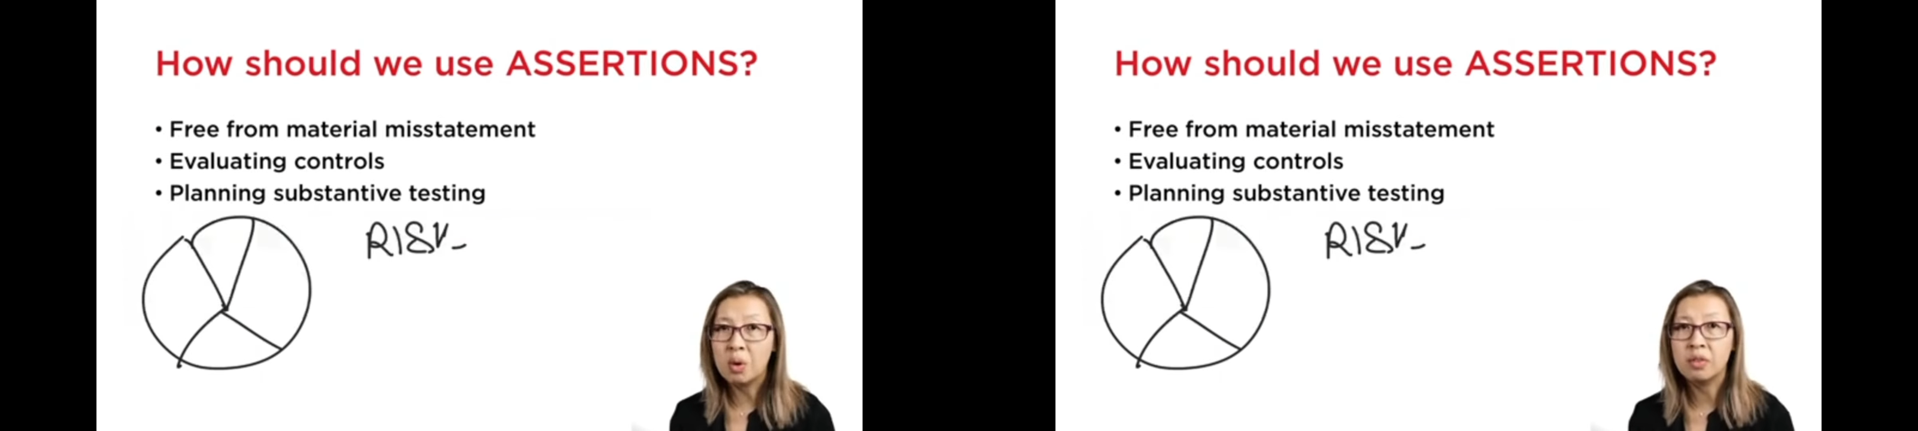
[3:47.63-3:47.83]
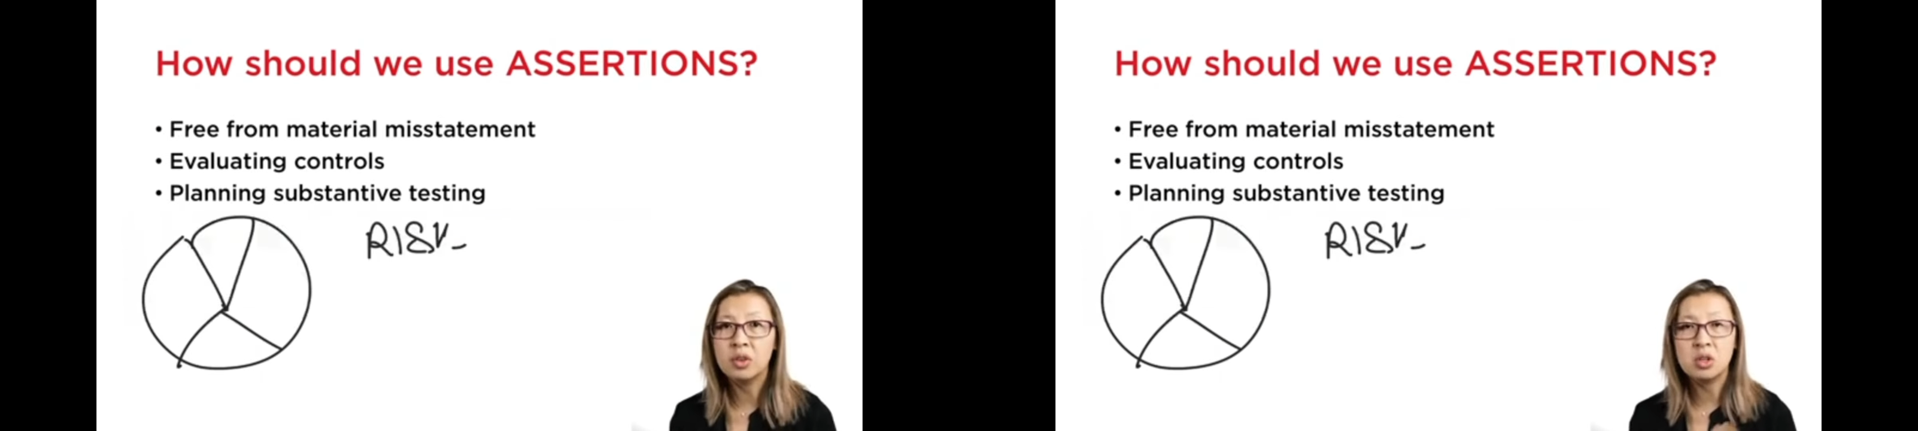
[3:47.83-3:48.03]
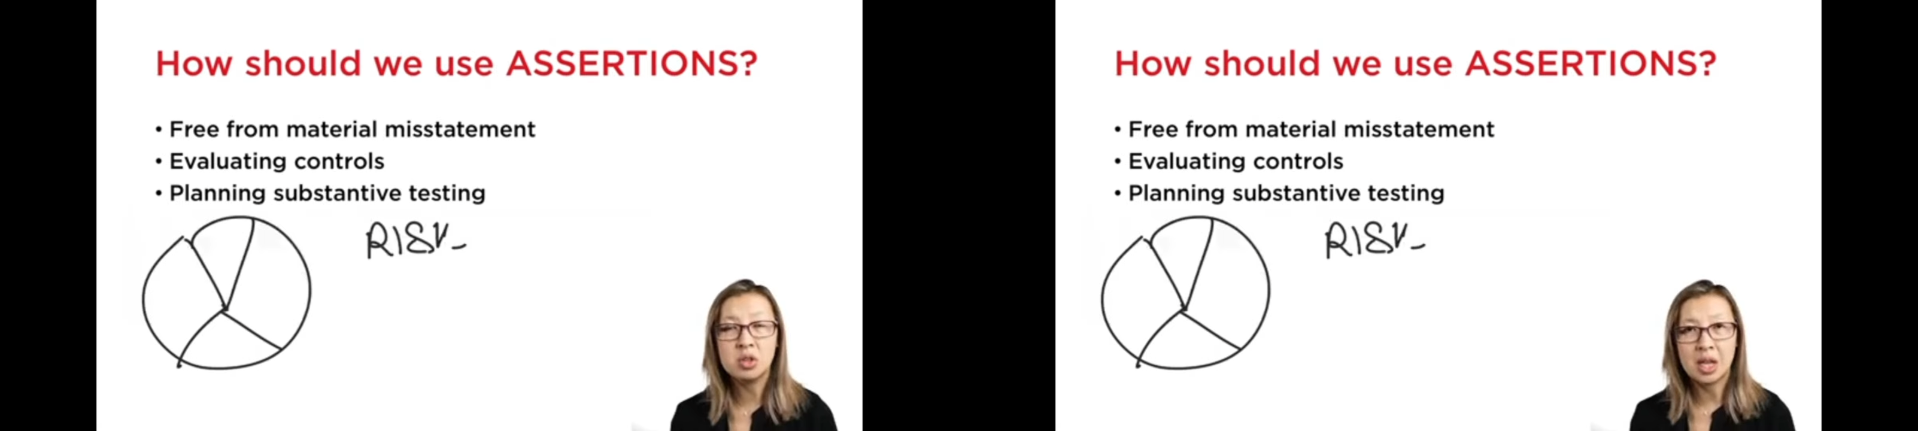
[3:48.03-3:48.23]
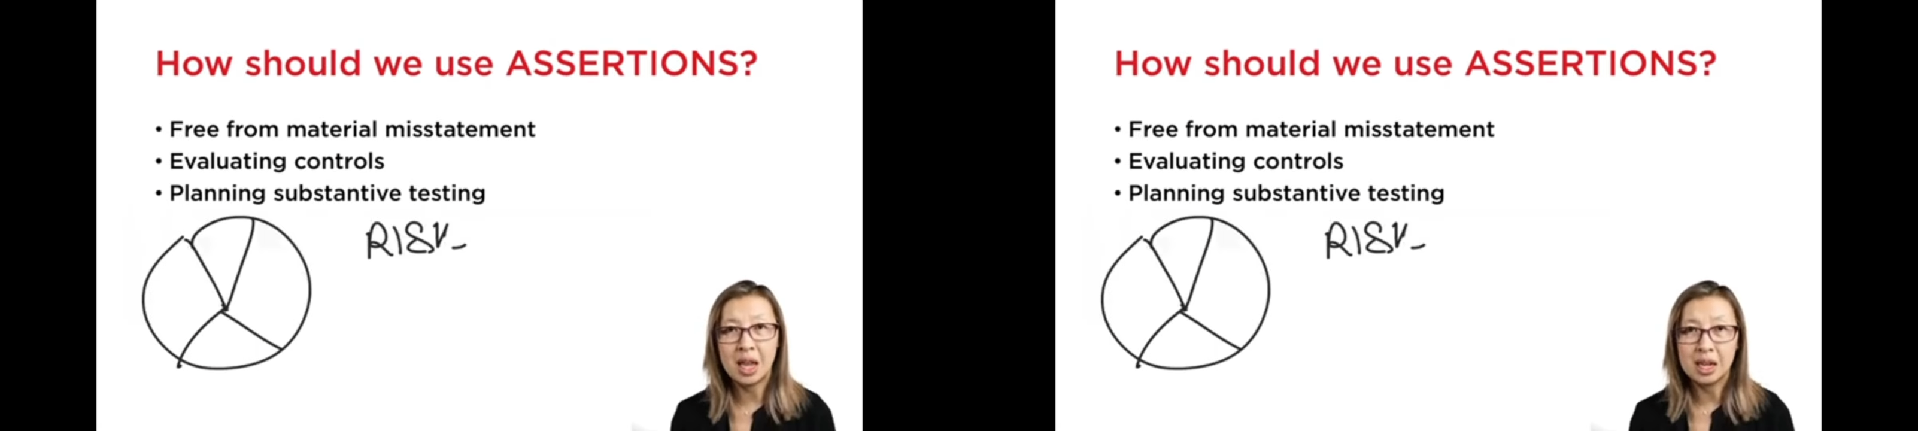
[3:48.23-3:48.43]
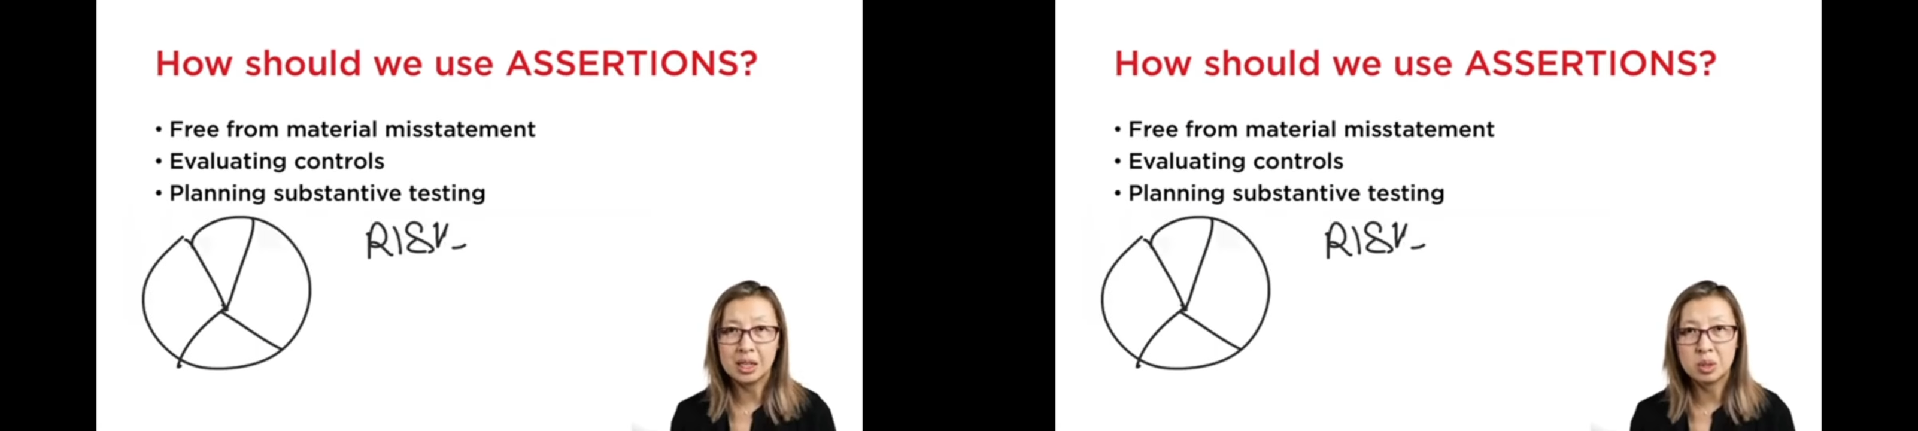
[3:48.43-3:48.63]
revenues
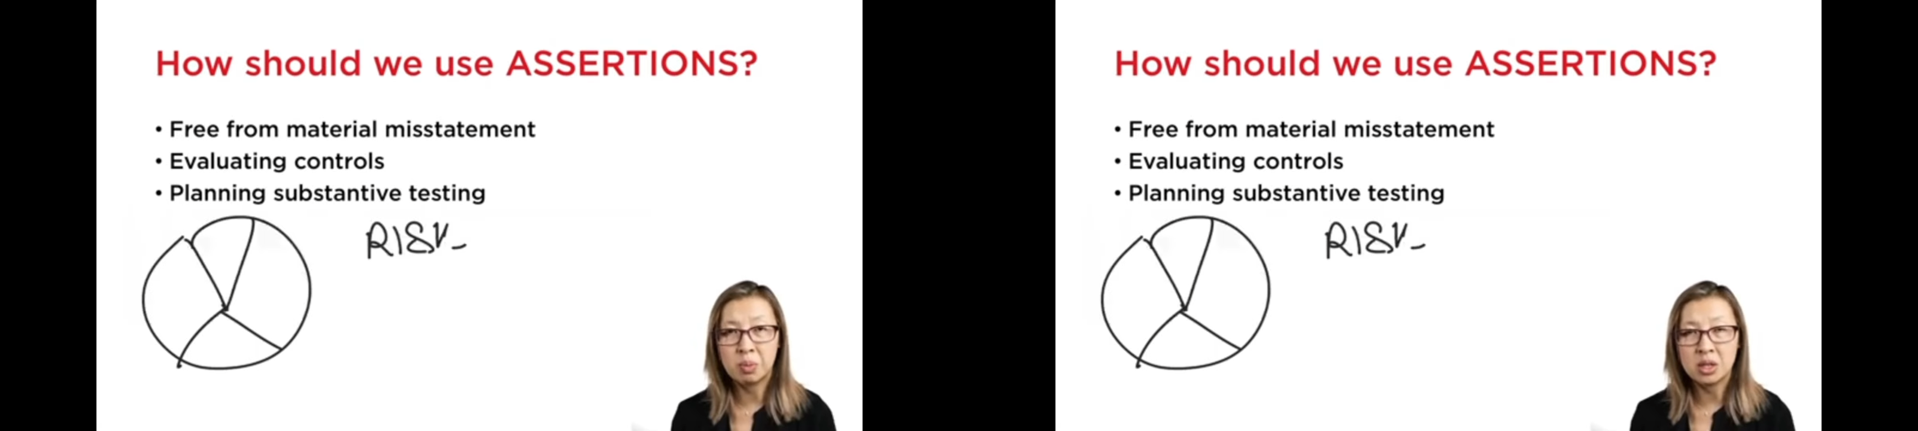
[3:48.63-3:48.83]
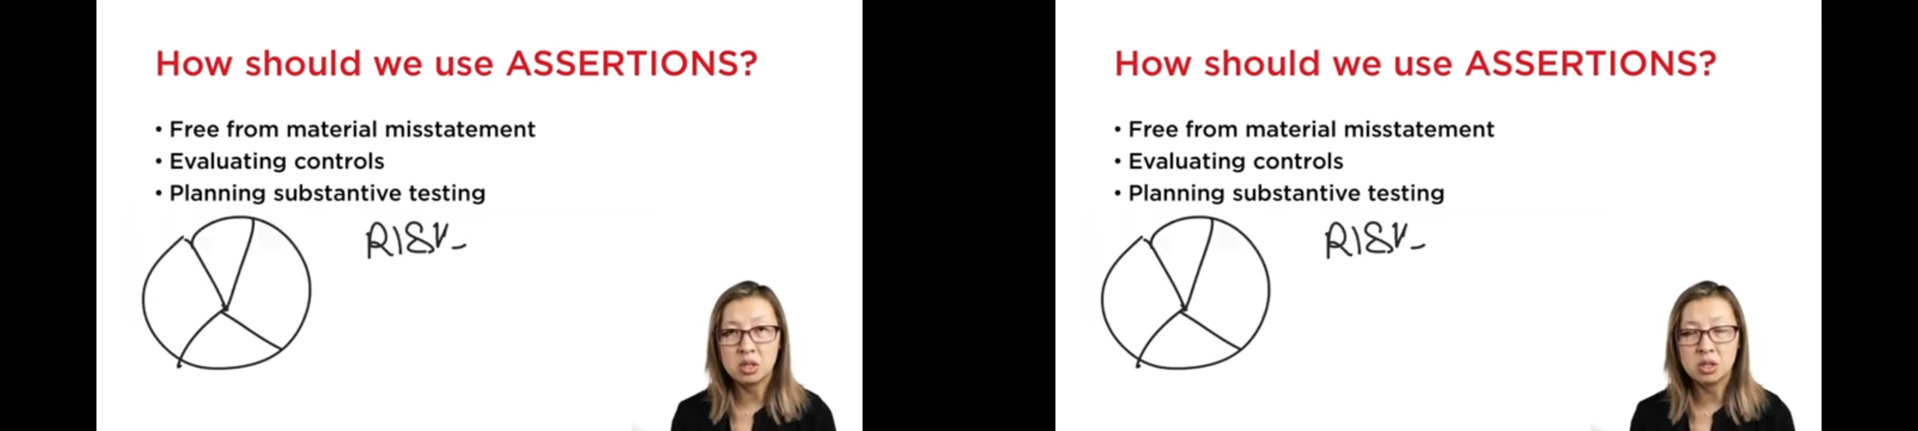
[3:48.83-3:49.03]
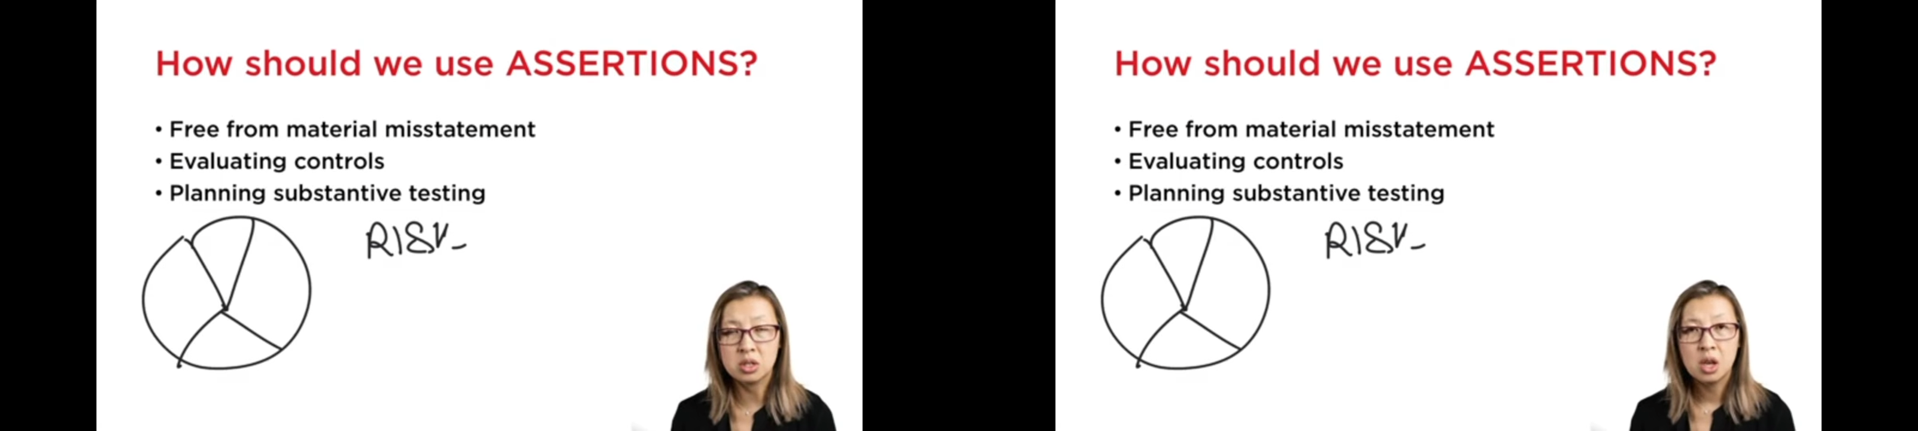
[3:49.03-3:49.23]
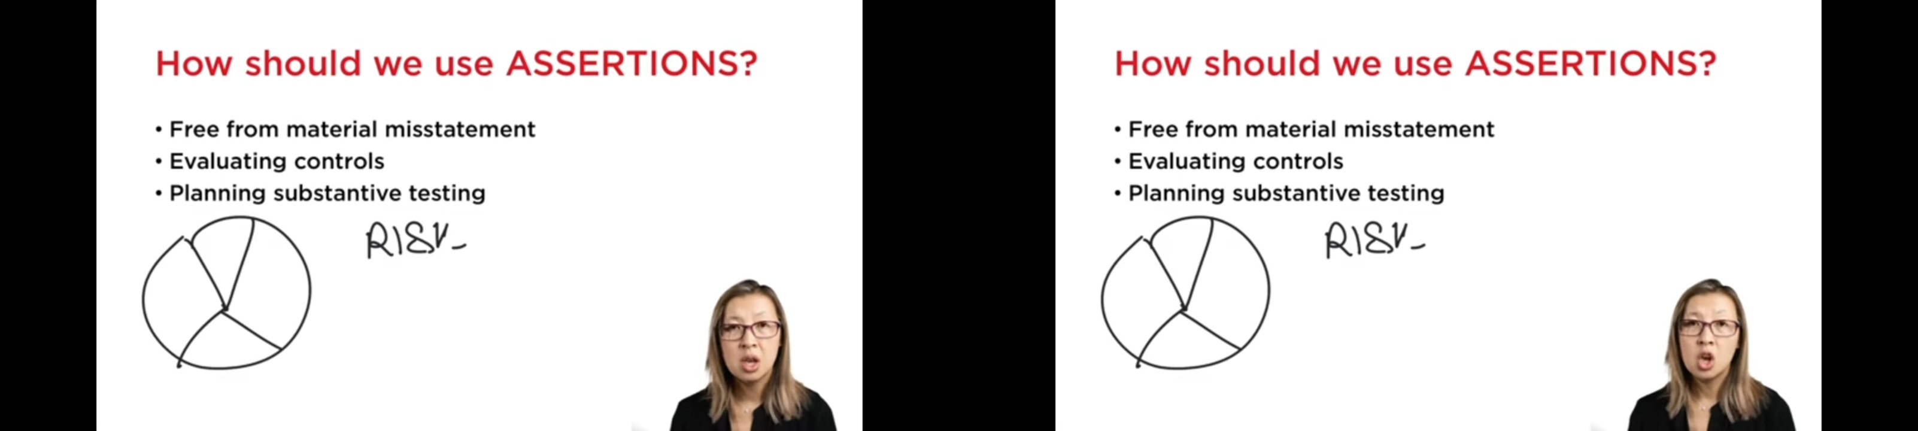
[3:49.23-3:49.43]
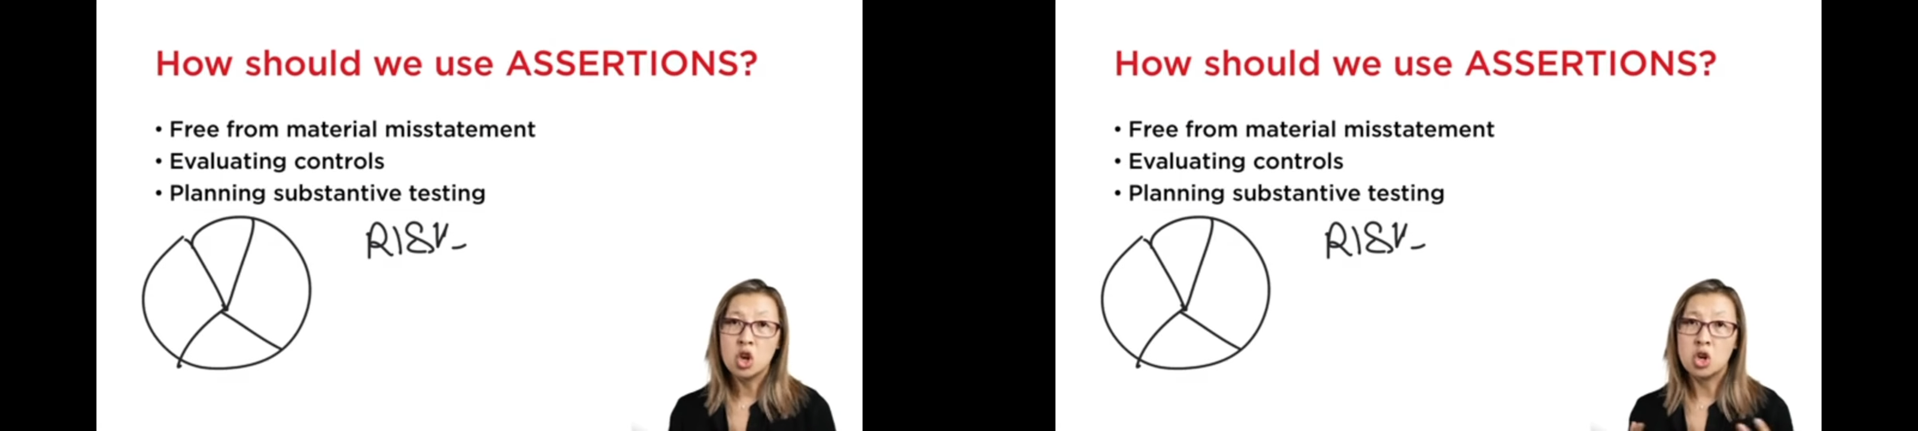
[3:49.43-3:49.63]
and expenses?